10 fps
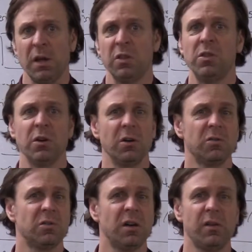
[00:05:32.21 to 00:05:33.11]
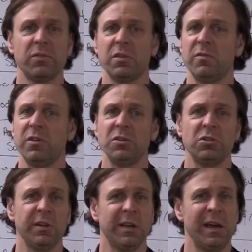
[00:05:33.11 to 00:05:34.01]
They're
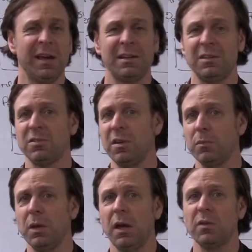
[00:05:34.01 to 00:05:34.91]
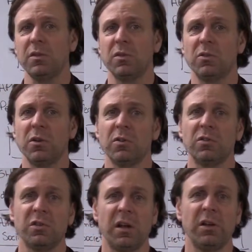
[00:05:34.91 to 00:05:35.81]
self-sufficient, and in some cases they're
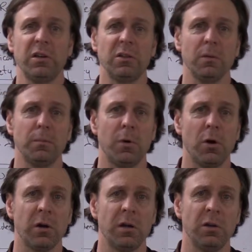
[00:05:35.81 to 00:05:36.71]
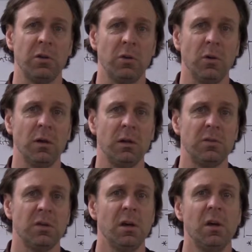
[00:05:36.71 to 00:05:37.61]
selling their market goods